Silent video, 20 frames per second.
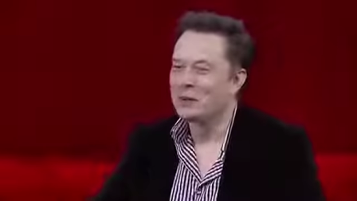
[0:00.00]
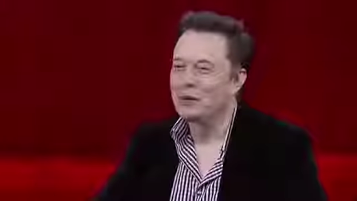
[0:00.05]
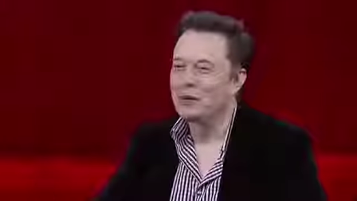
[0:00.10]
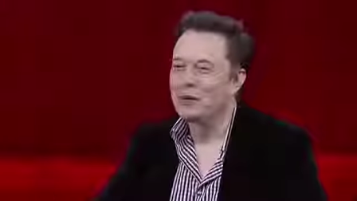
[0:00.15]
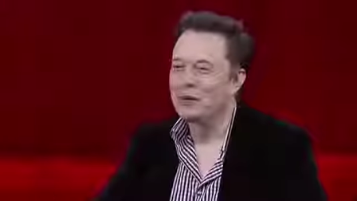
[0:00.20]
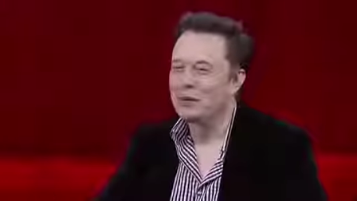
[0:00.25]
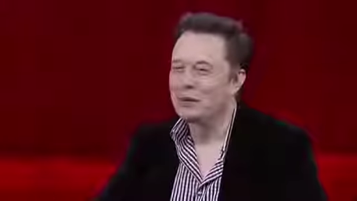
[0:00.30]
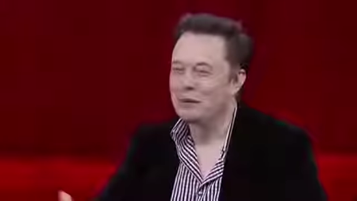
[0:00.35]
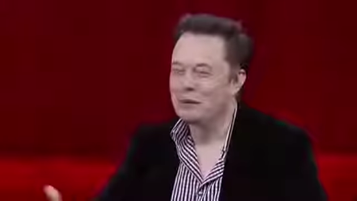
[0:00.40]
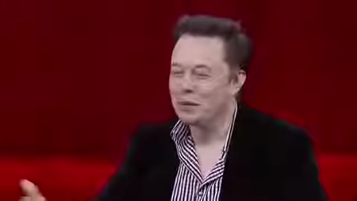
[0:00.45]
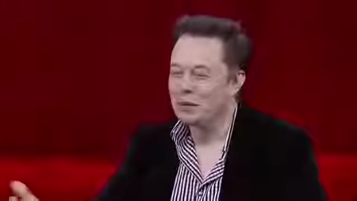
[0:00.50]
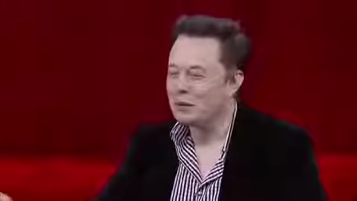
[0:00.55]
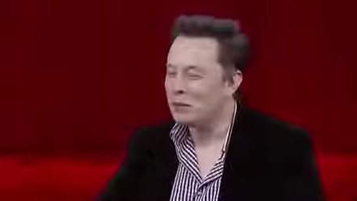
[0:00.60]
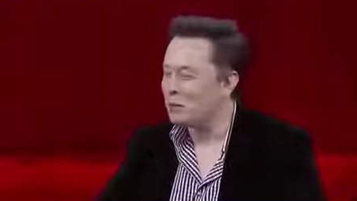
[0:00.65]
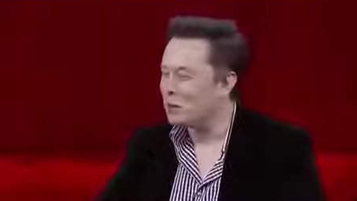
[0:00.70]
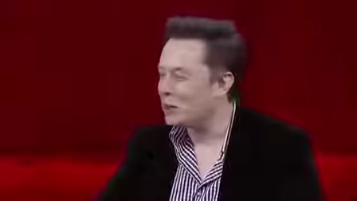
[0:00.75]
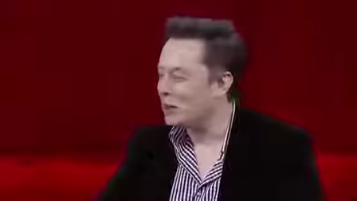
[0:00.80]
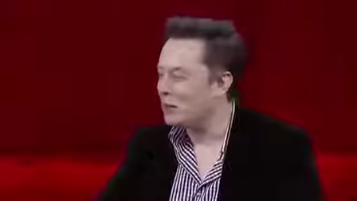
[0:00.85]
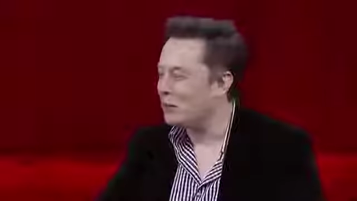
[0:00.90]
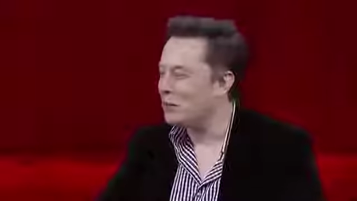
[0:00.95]
so whether or not
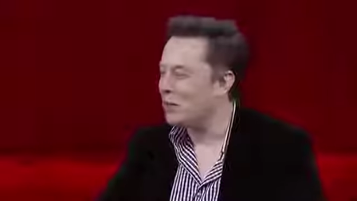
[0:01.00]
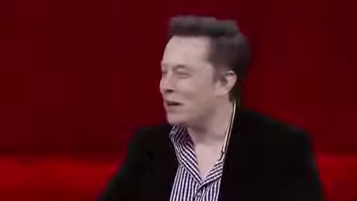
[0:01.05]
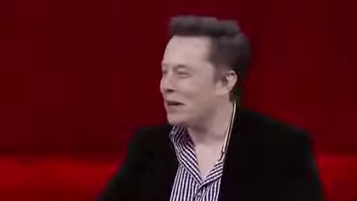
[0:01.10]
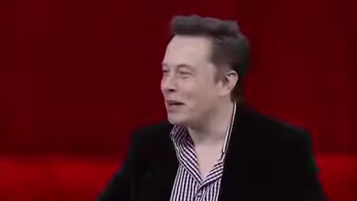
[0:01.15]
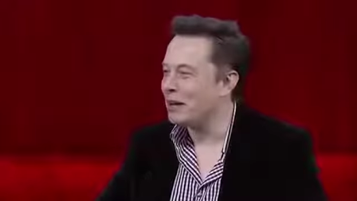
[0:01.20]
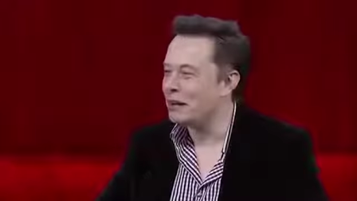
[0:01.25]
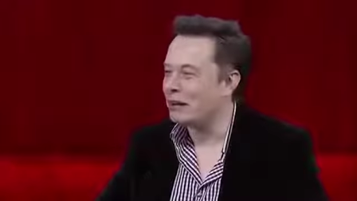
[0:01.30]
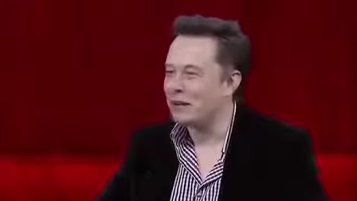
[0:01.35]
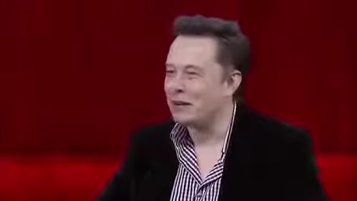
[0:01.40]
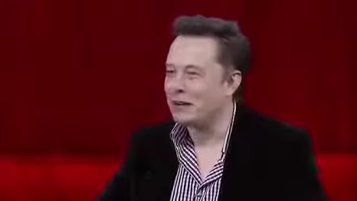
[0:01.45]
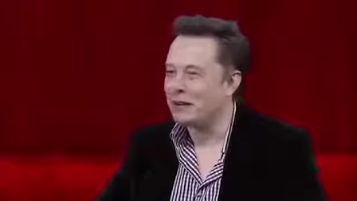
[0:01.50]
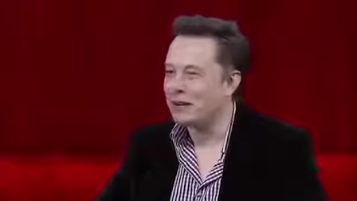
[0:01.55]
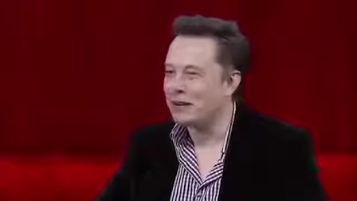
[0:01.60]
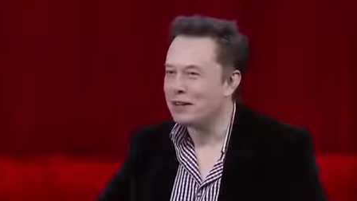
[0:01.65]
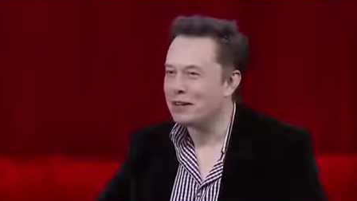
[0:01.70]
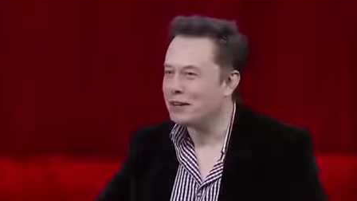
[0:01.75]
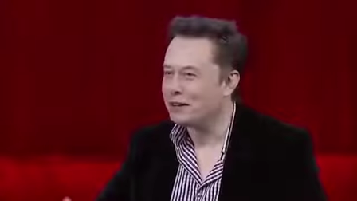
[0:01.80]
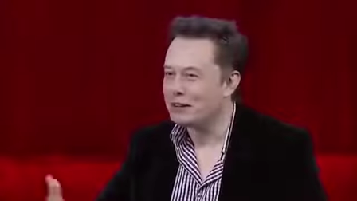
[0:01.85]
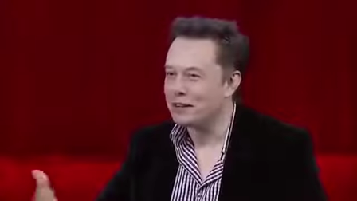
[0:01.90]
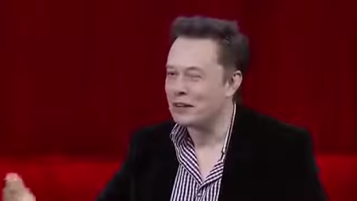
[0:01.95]
people want to come back or
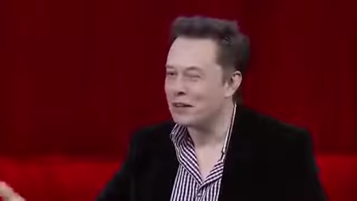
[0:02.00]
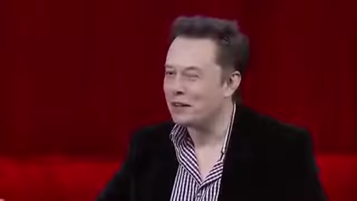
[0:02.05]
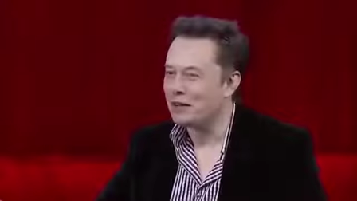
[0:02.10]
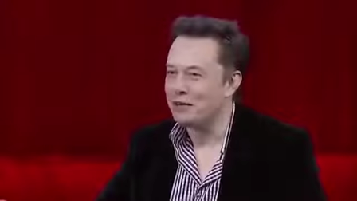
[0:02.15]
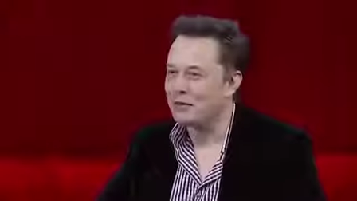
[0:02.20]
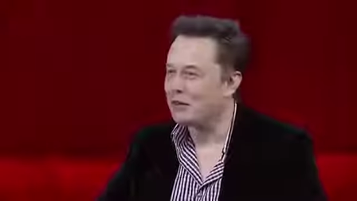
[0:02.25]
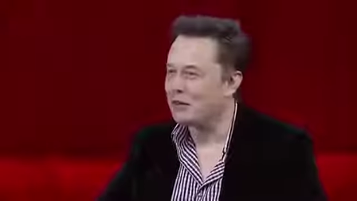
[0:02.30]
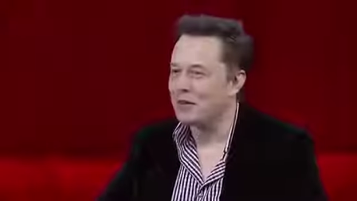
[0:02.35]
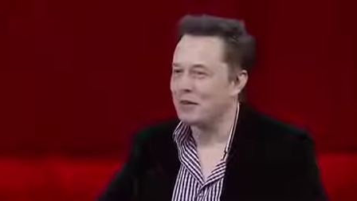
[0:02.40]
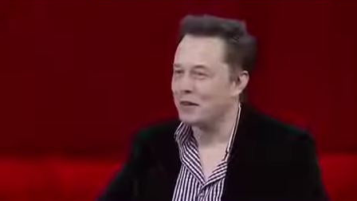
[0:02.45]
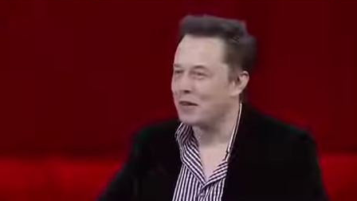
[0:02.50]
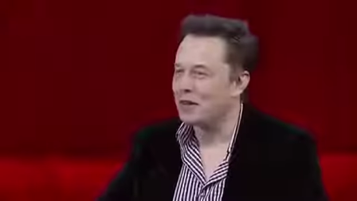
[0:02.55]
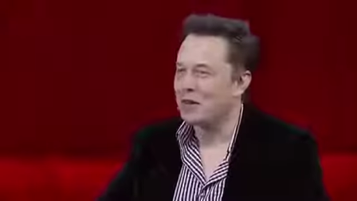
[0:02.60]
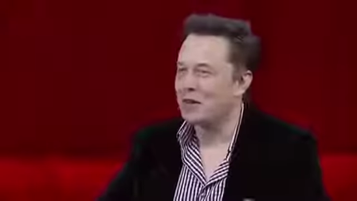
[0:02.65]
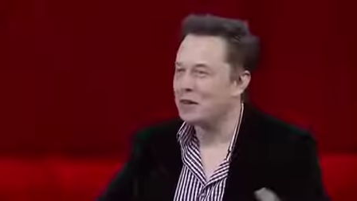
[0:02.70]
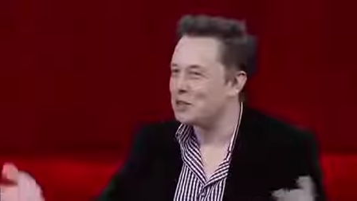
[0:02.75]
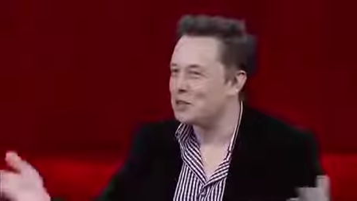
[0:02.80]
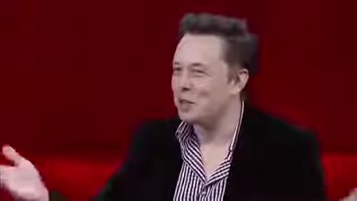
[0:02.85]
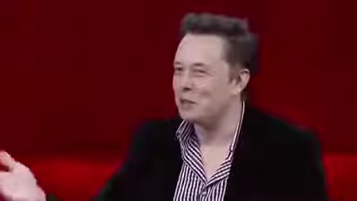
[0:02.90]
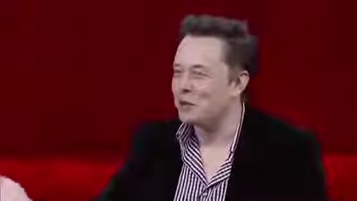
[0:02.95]
not is kind of like
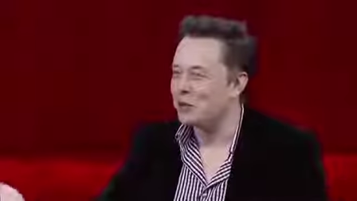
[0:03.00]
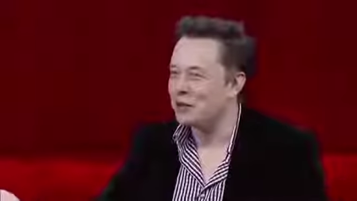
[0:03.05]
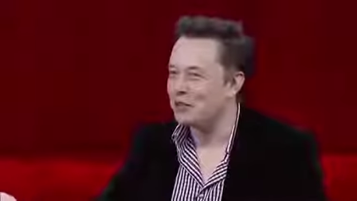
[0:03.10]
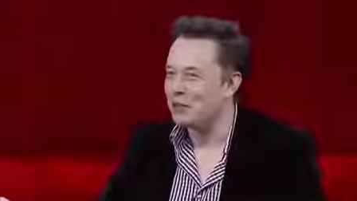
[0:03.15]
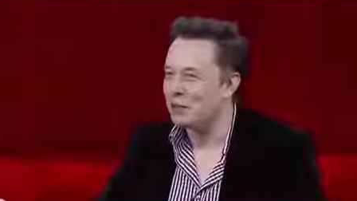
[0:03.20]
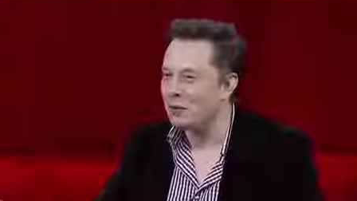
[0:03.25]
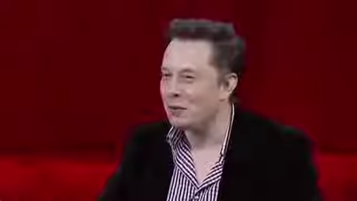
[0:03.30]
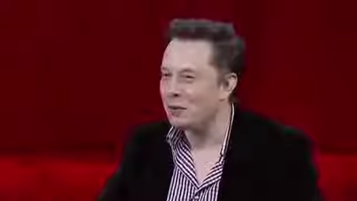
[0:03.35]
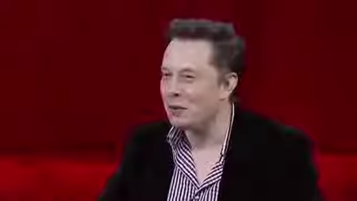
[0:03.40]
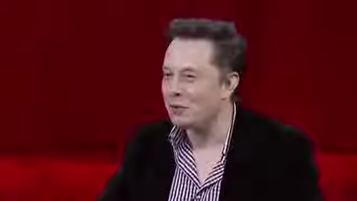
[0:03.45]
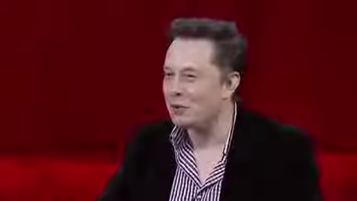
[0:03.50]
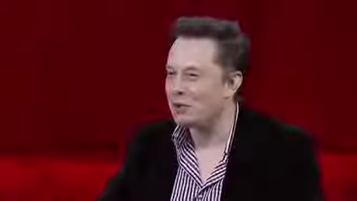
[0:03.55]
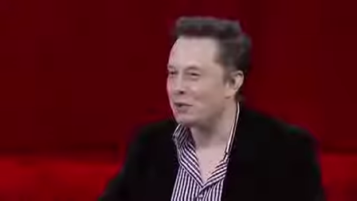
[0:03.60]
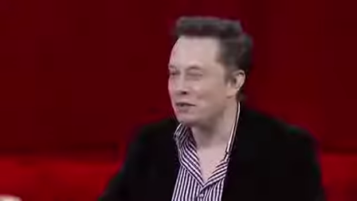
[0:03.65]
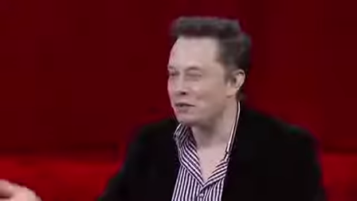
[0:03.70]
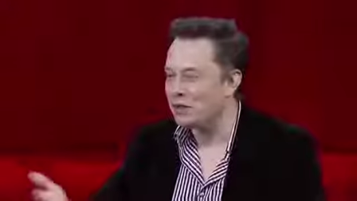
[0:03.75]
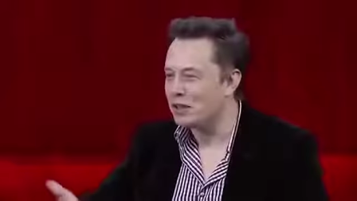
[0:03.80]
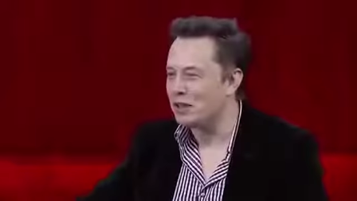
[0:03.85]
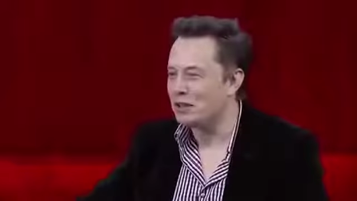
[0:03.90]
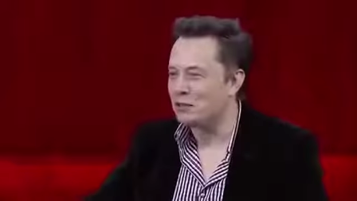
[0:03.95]
they can jump on if they want, but
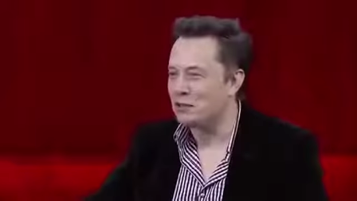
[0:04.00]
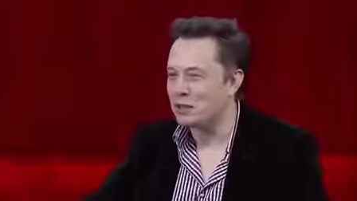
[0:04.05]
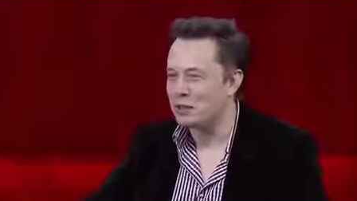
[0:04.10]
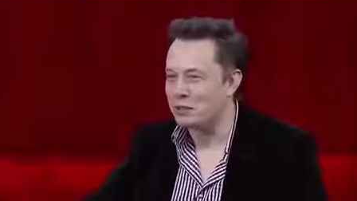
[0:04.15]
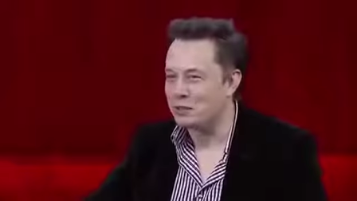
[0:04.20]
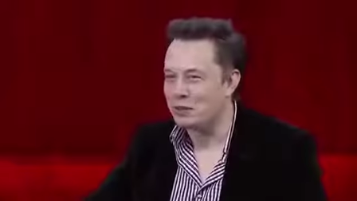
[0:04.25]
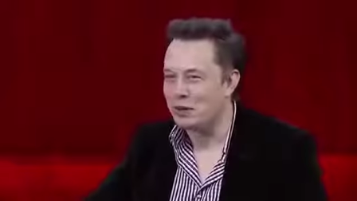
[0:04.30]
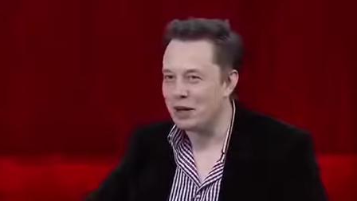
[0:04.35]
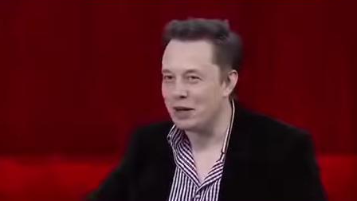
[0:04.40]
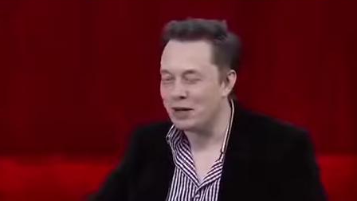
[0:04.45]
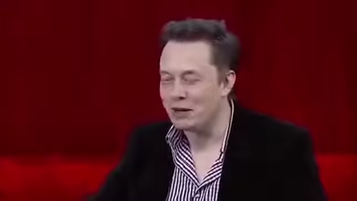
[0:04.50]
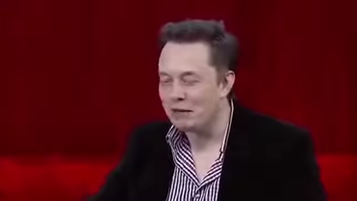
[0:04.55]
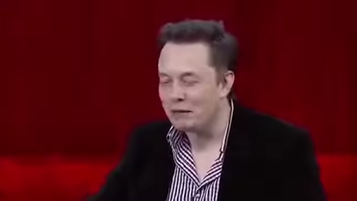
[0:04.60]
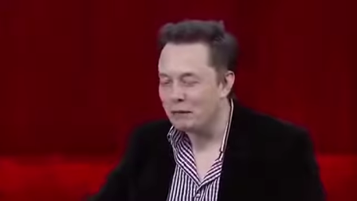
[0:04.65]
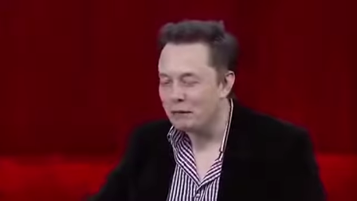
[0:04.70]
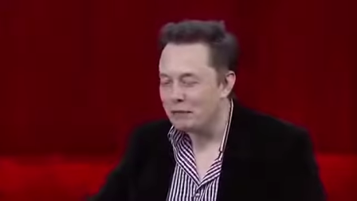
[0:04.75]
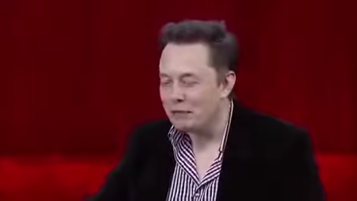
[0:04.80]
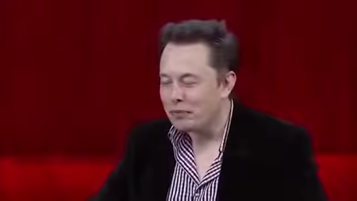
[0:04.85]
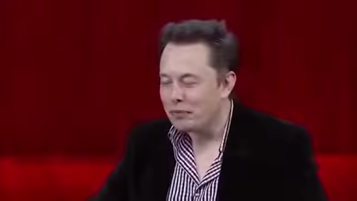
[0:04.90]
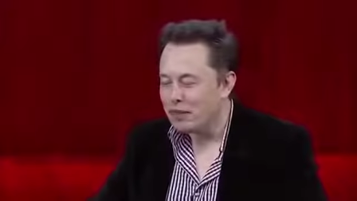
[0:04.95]
they need the spaceship back.
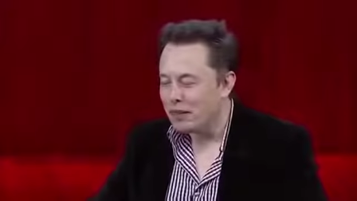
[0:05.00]
Hey.